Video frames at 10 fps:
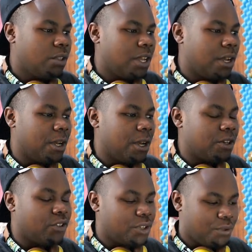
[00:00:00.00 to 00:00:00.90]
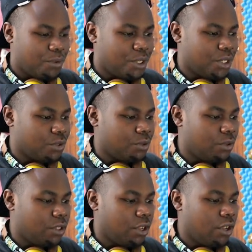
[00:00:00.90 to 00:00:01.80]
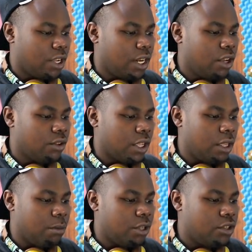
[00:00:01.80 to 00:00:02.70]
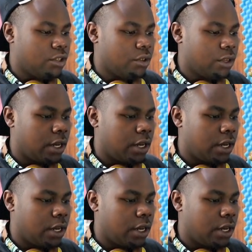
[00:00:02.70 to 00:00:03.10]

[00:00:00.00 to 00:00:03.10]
the transformation tool. Now I'm gonna click on the image,